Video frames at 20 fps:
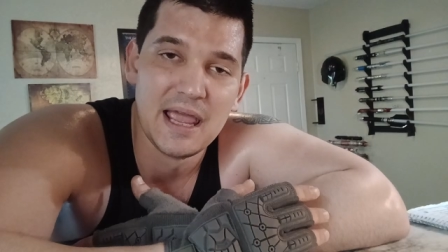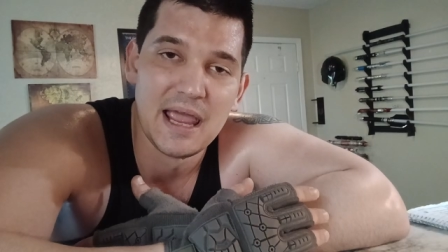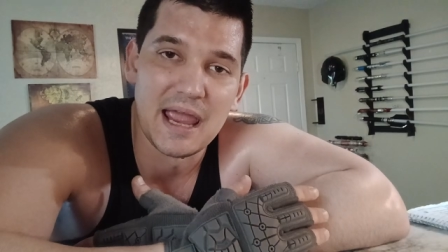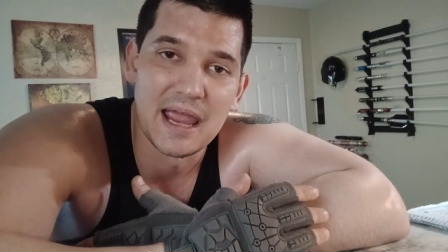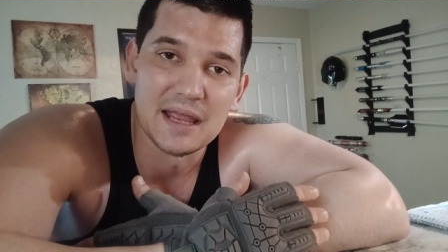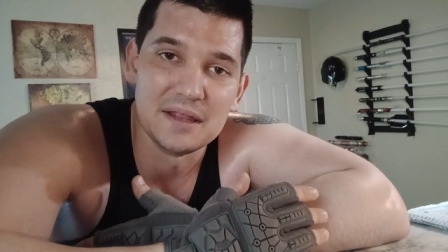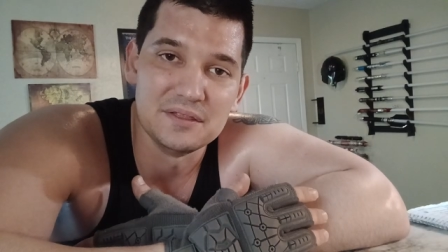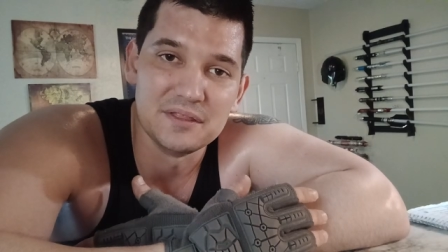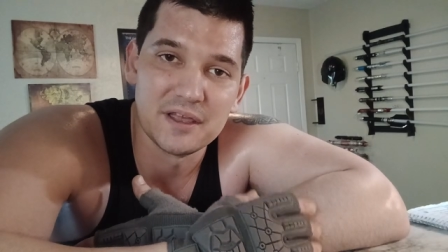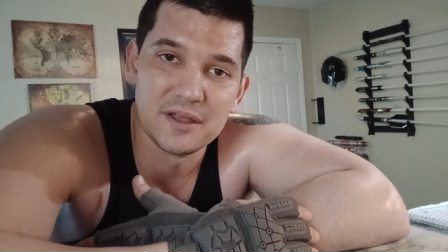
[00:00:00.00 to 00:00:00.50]

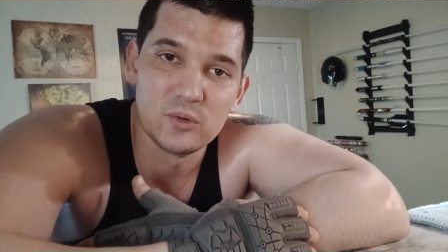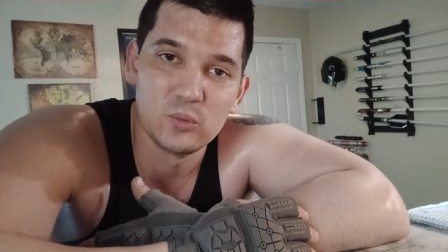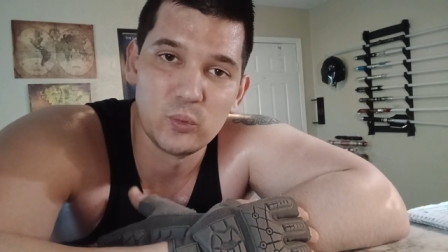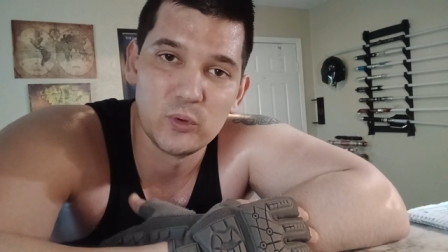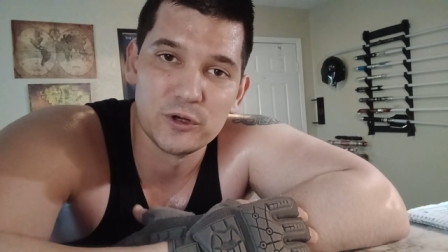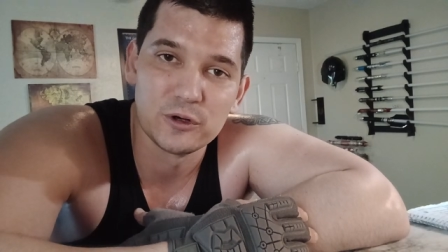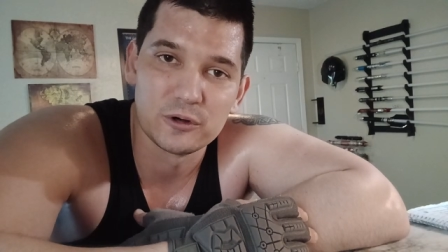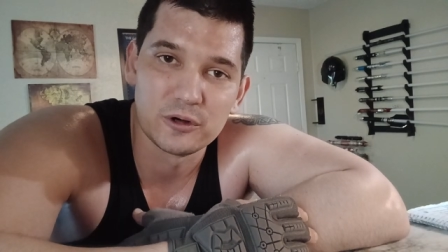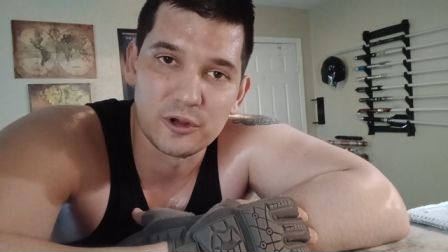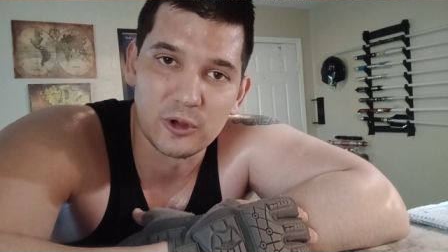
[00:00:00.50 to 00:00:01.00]
And then
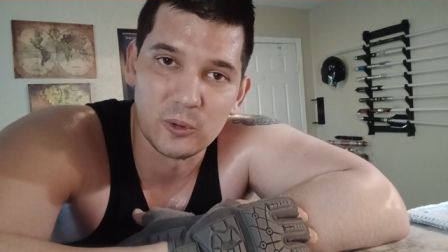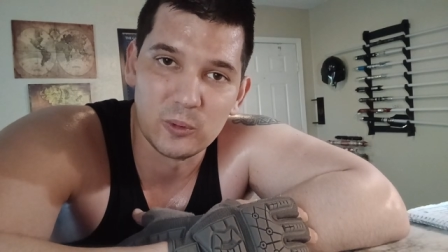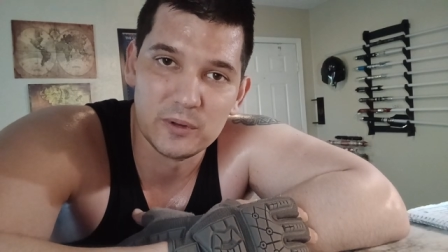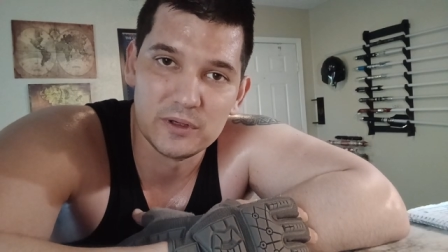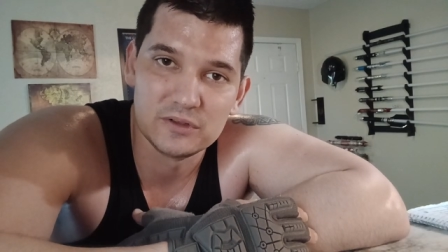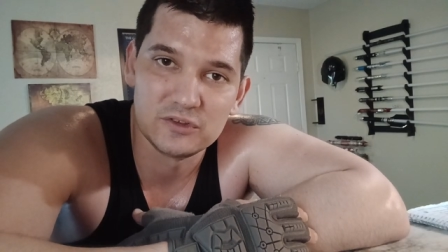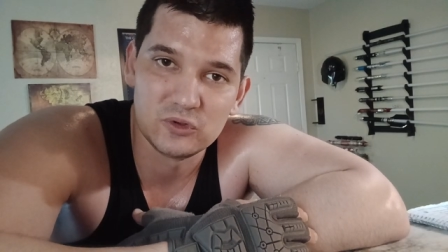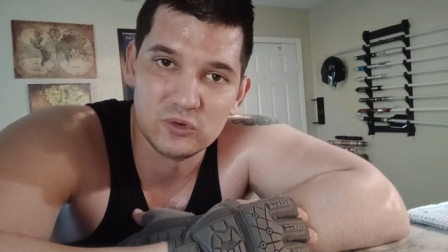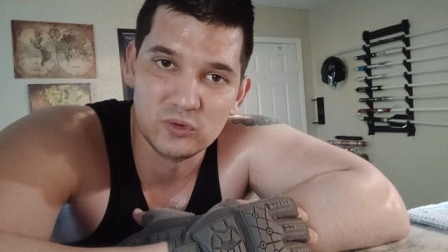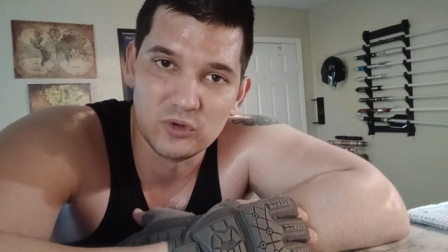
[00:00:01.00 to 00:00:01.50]
we are
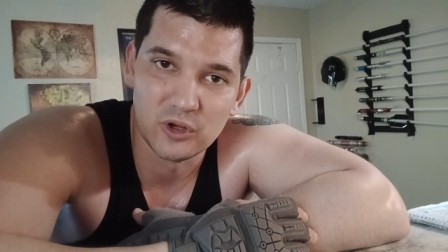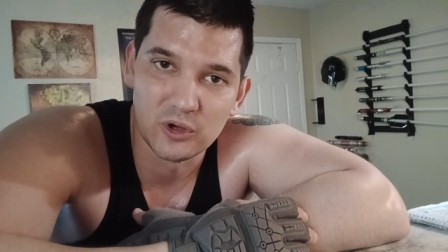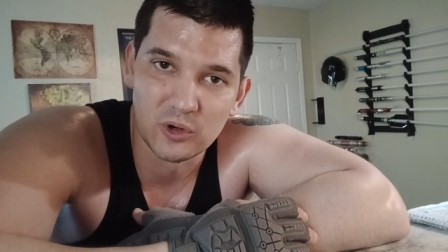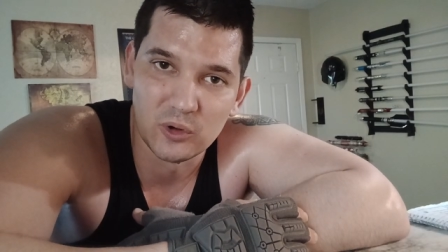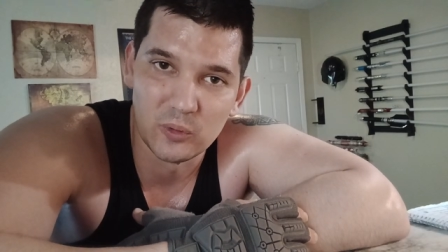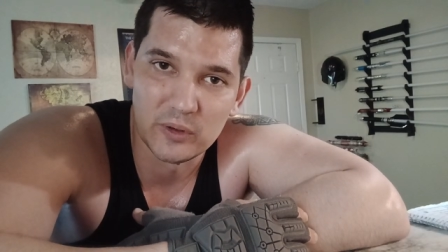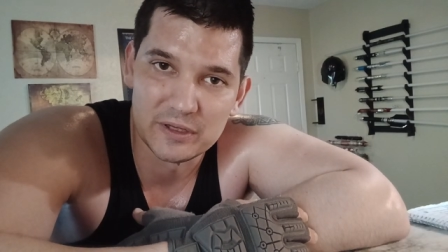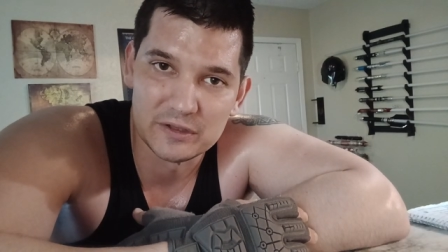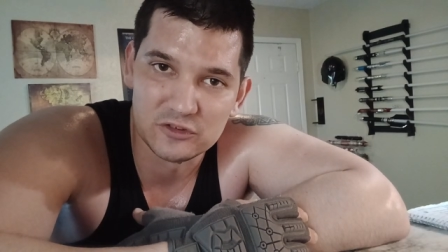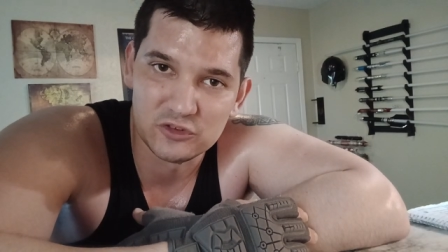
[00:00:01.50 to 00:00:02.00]
going to
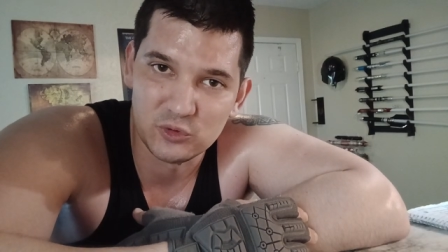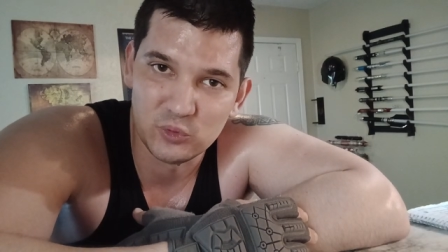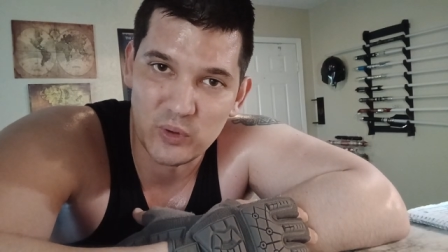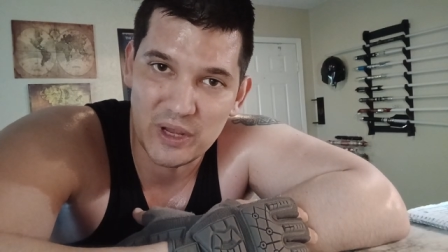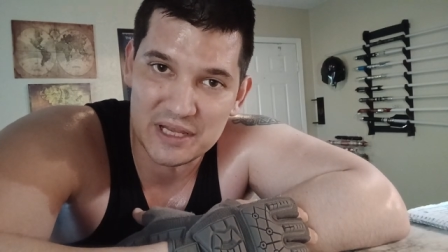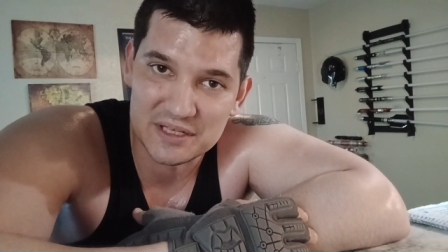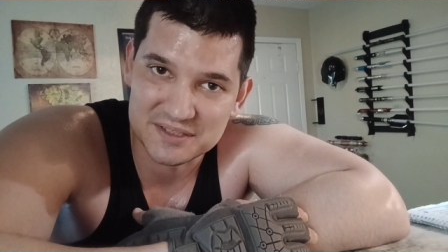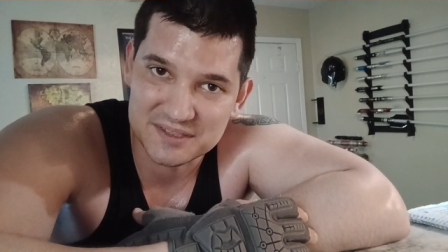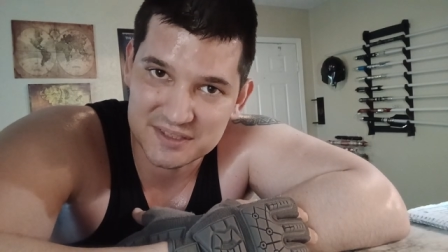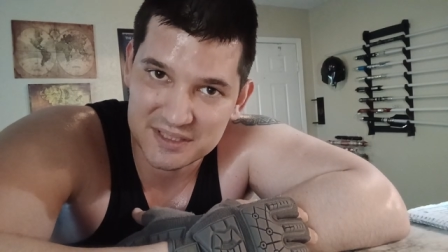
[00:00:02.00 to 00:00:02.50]
go into
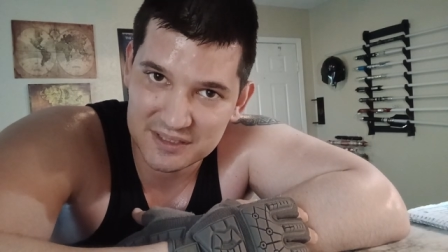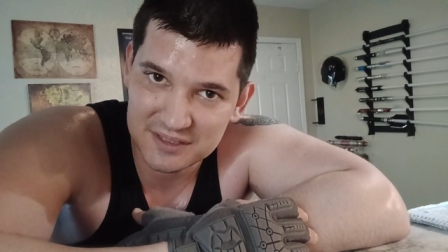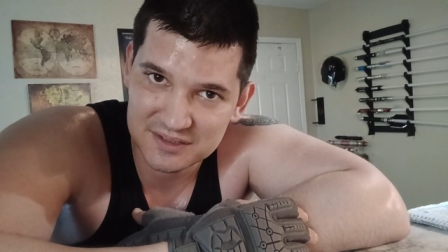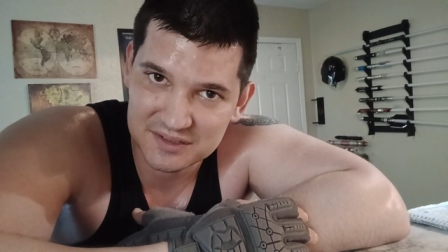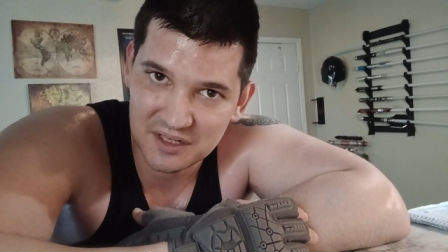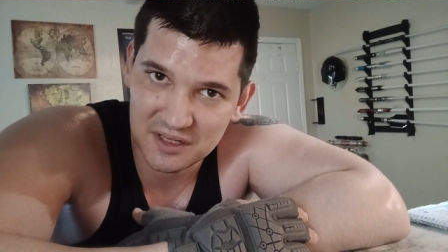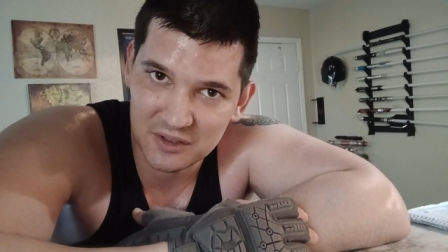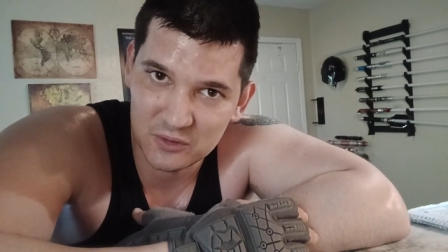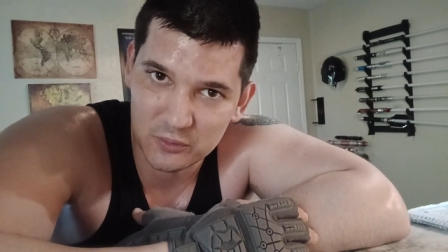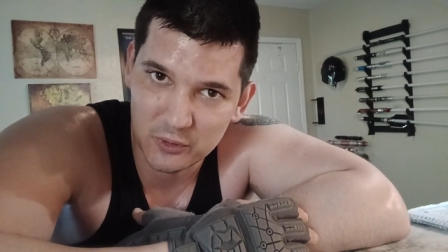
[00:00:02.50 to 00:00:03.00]
a
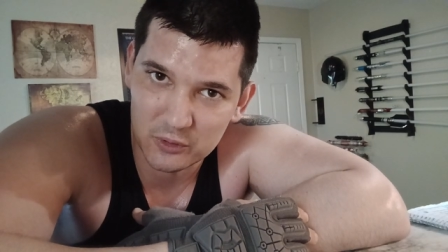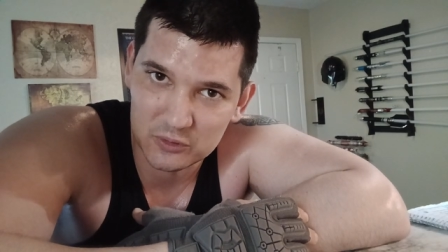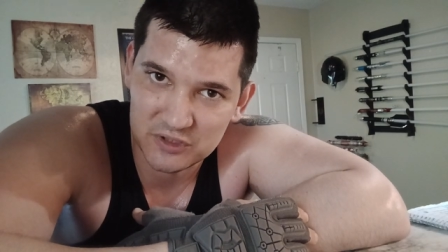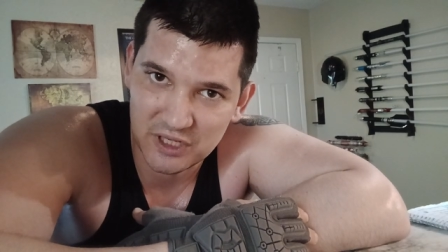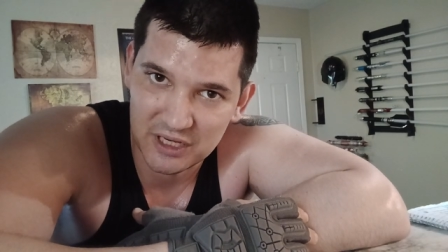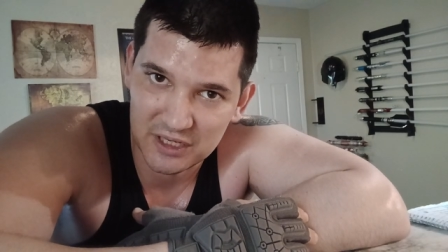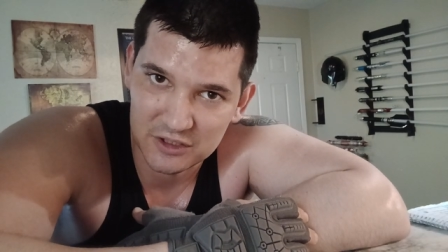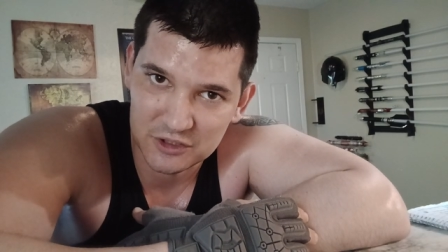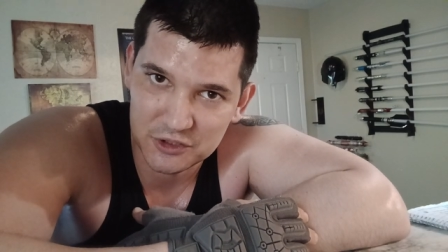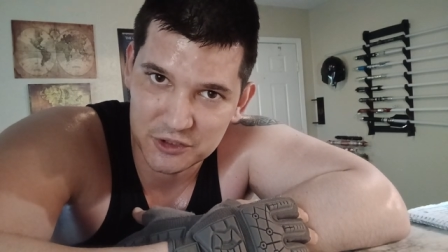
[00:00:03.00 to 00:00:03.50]
6-day
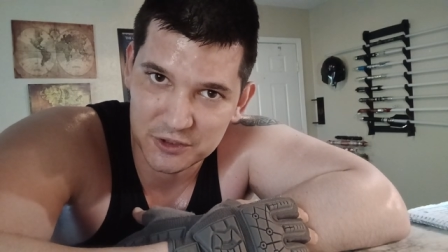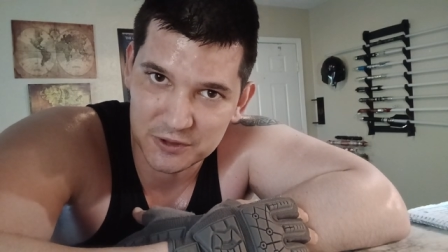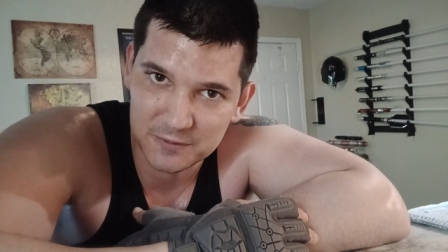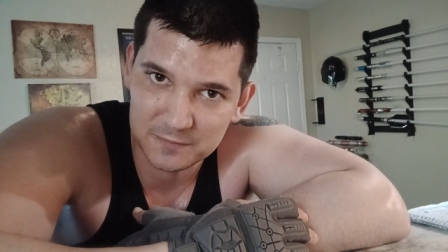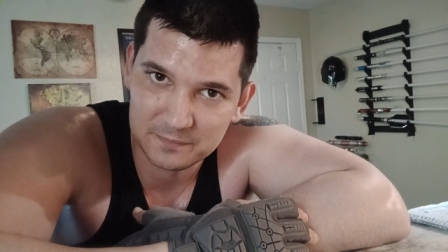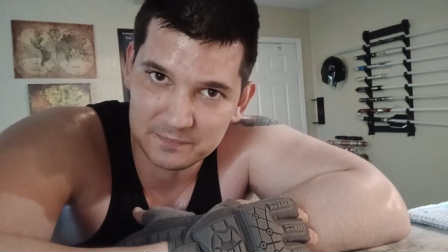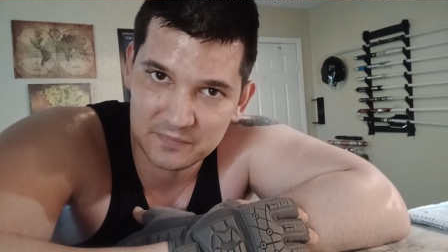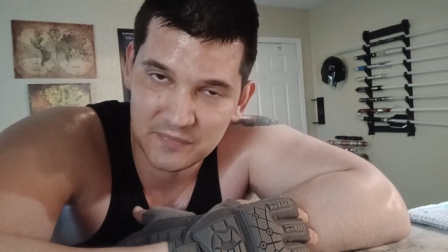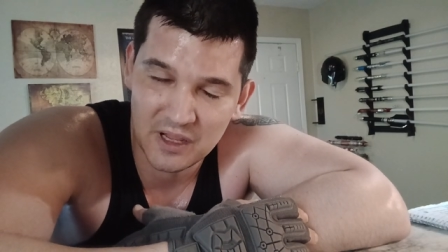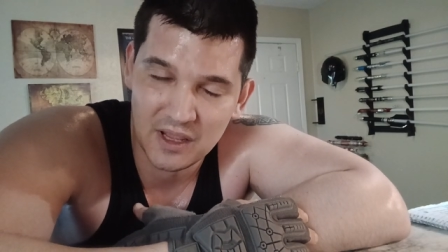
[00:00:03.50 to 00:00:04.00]
rotation